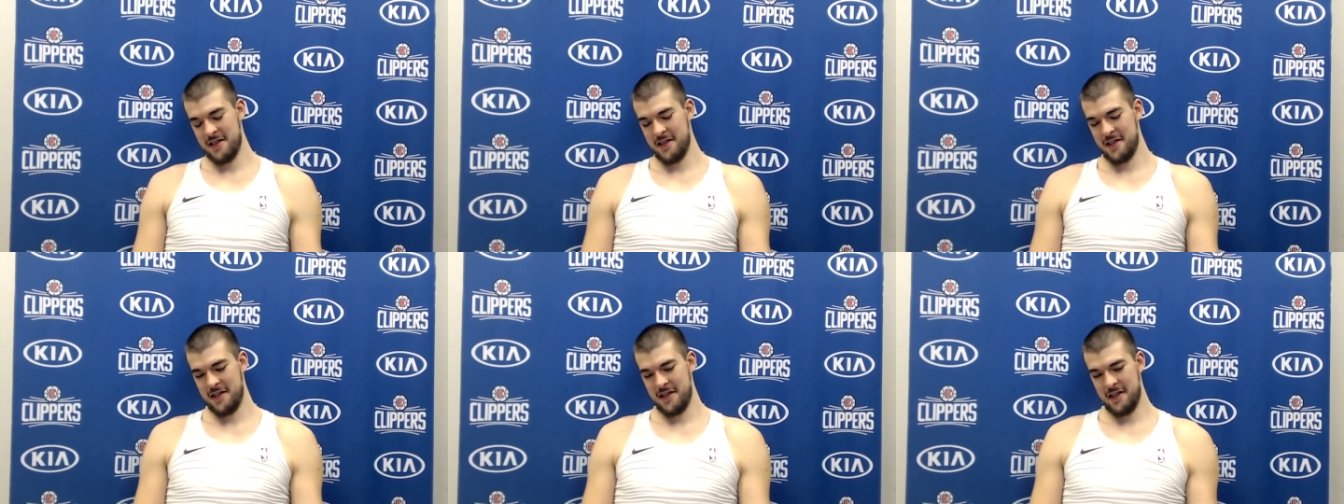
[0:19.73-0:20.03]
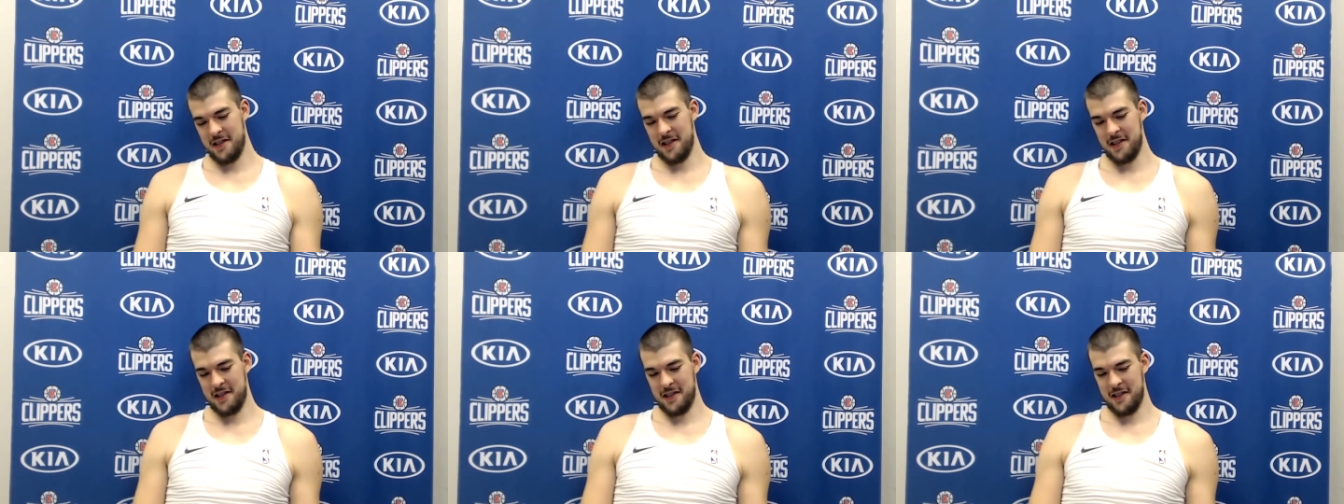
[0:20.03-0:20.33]

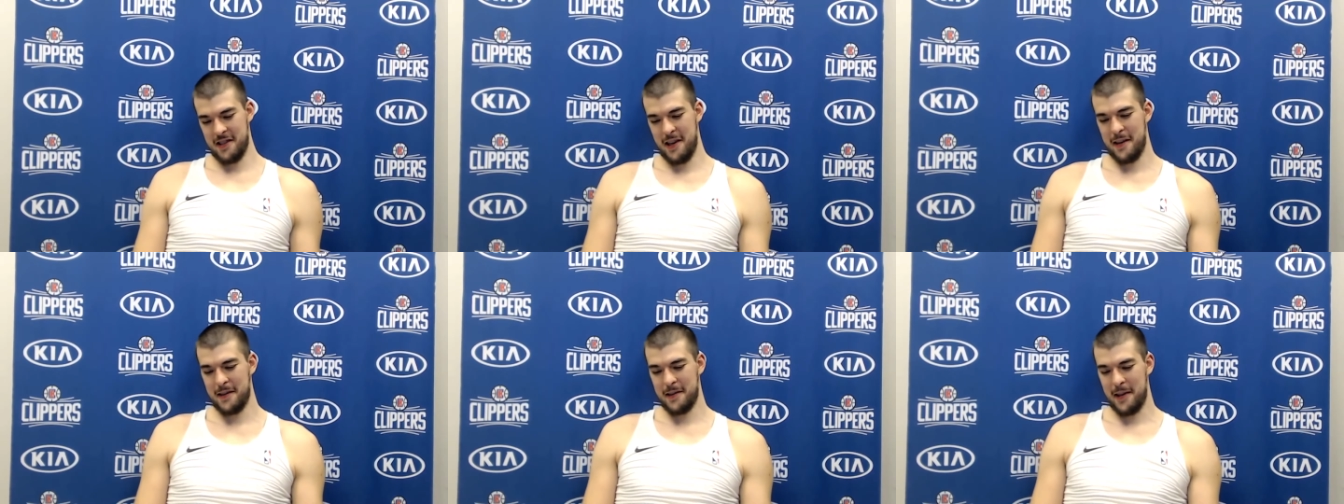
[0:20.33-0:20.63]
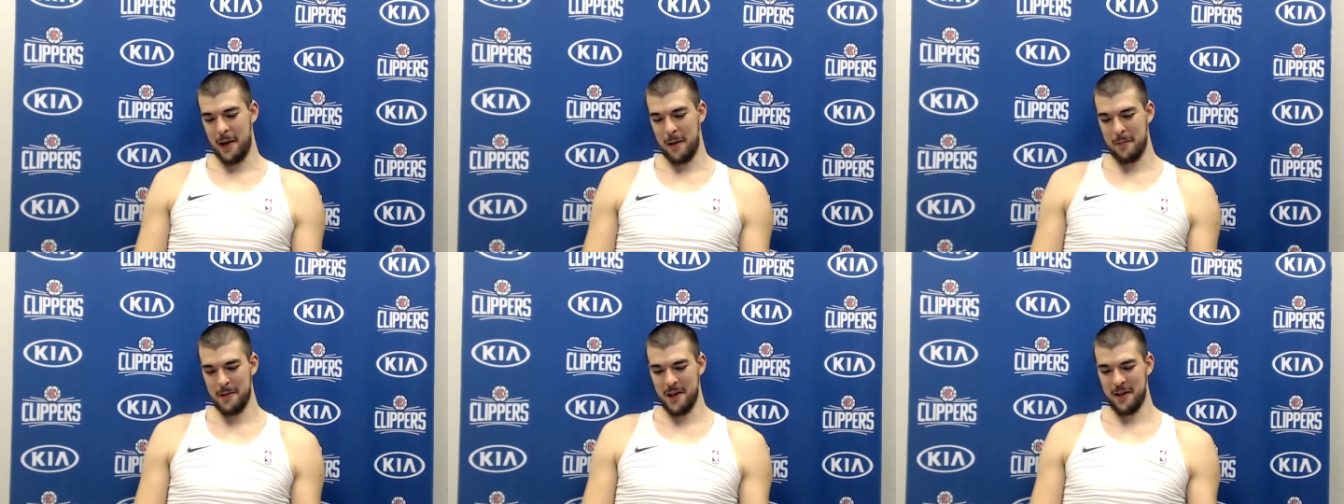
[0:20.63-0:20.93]

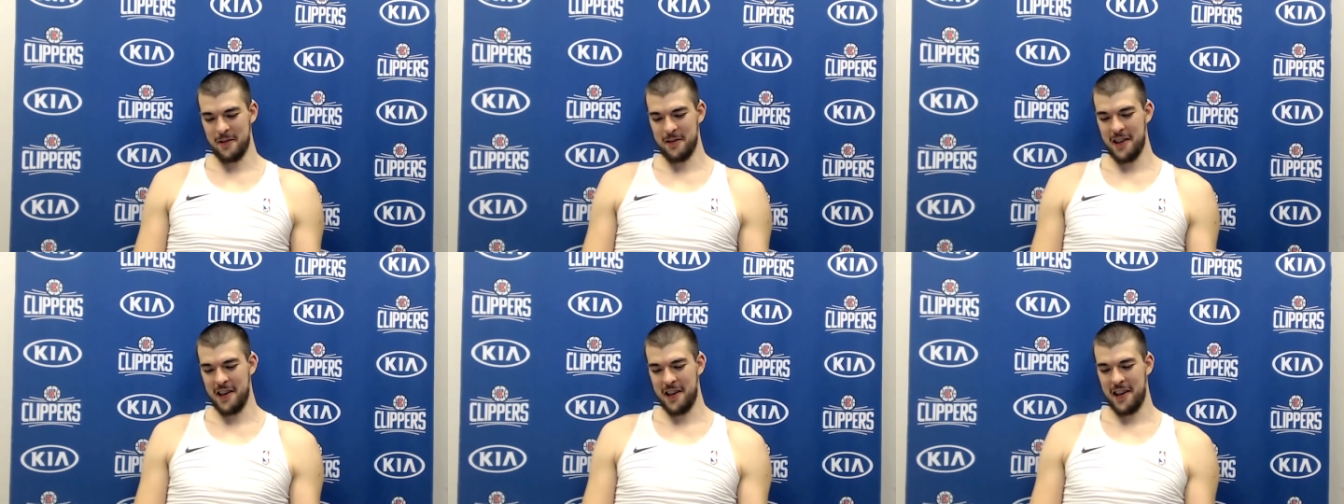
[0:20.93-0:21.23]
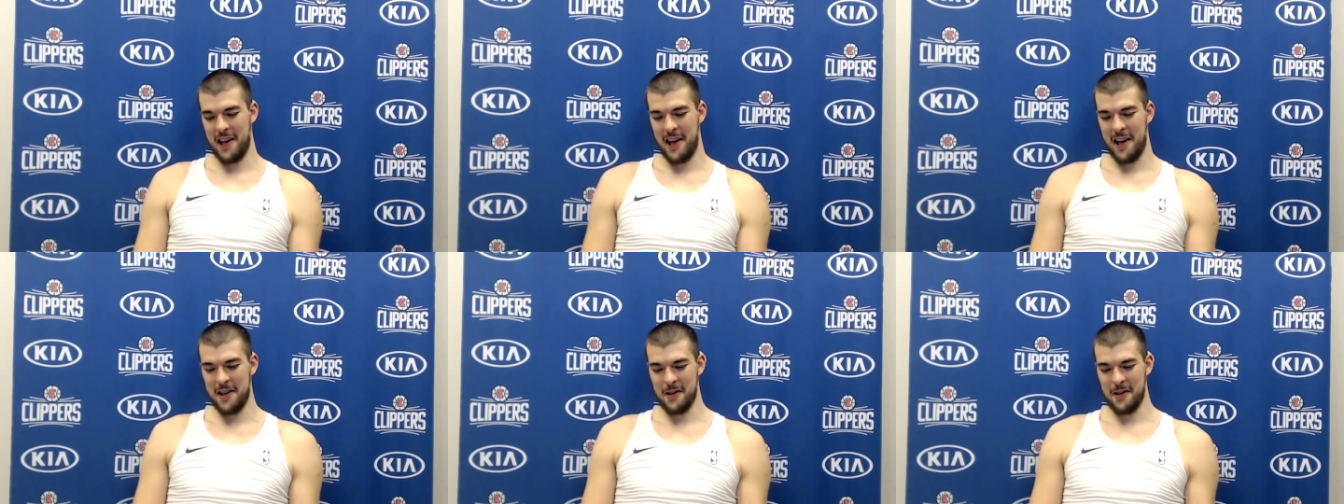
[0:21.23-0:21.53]
I'm definitely
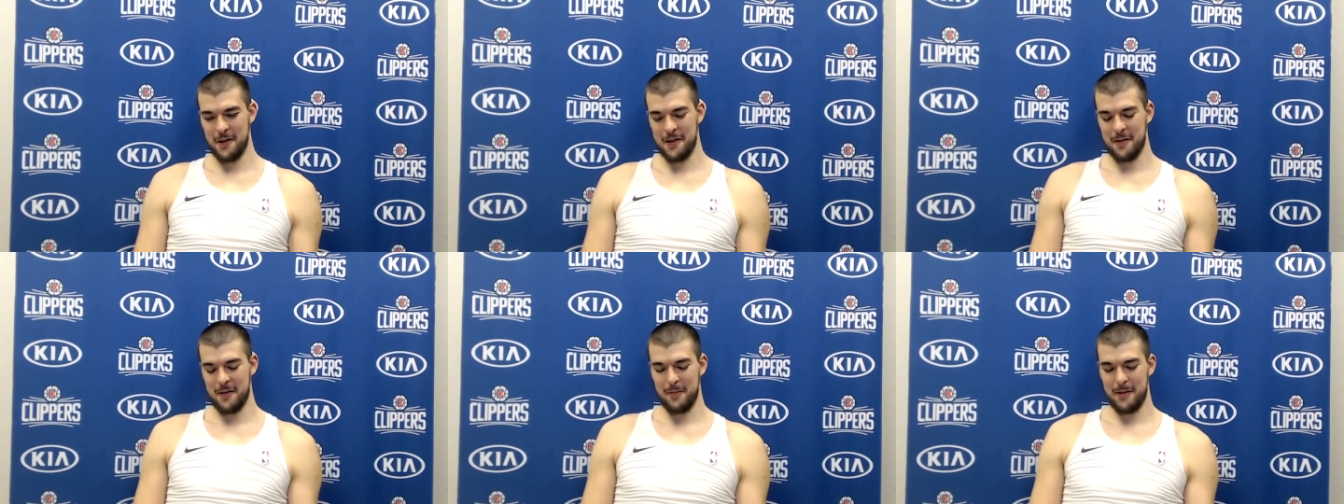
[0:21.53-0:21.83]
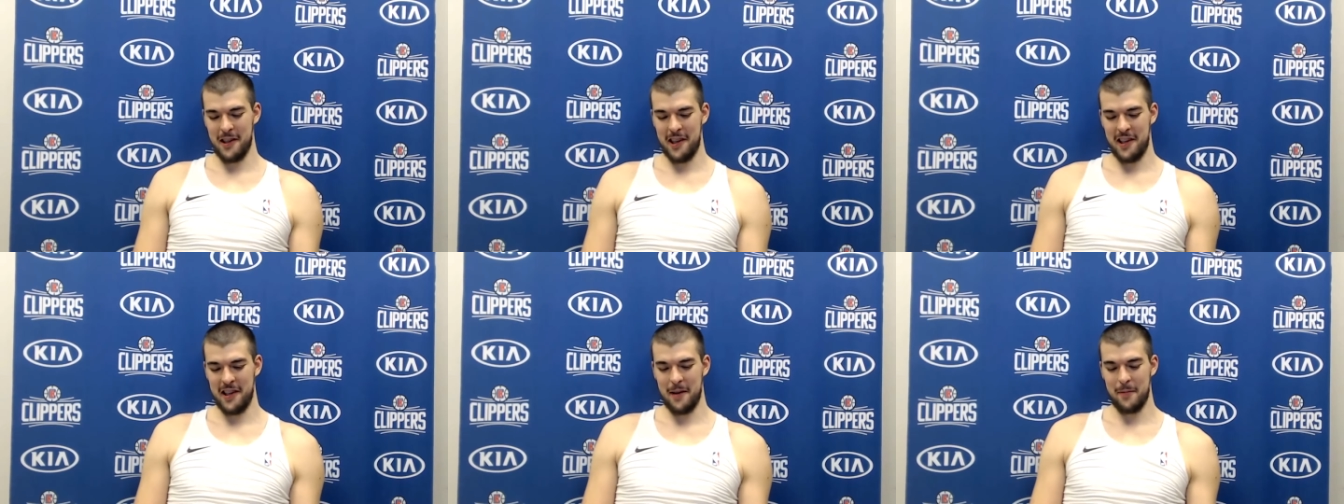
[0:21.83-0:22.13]
not used to
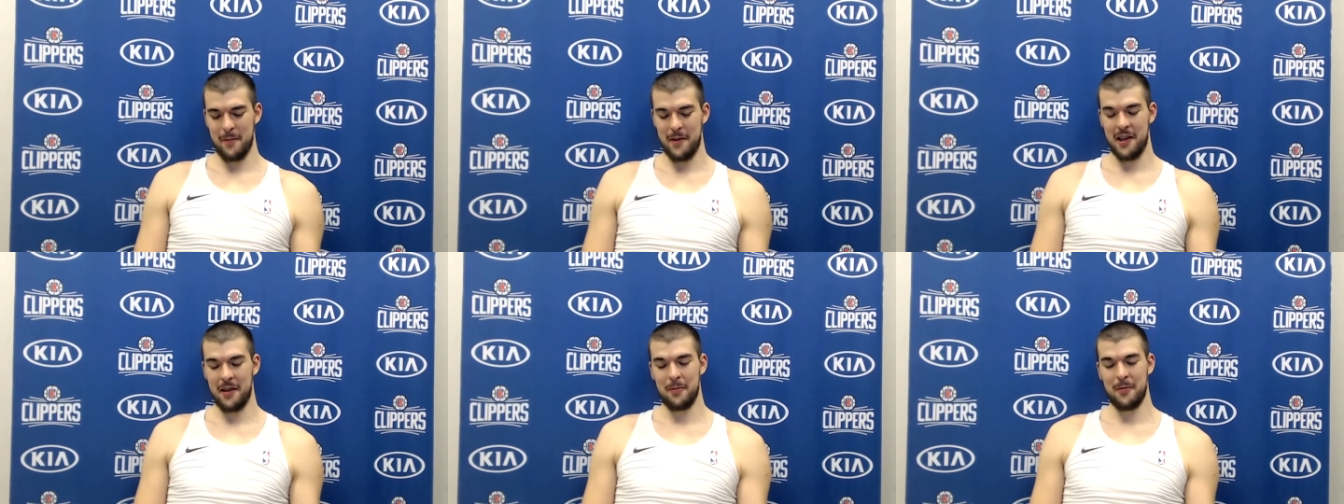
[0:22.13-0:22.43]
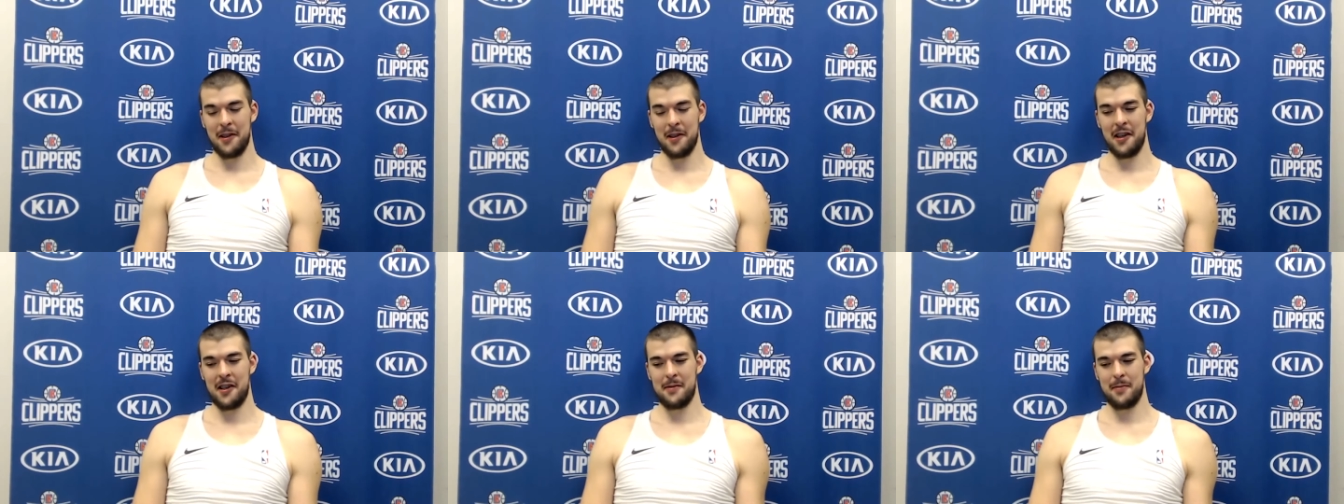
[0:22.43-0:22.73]
playing that many minutes.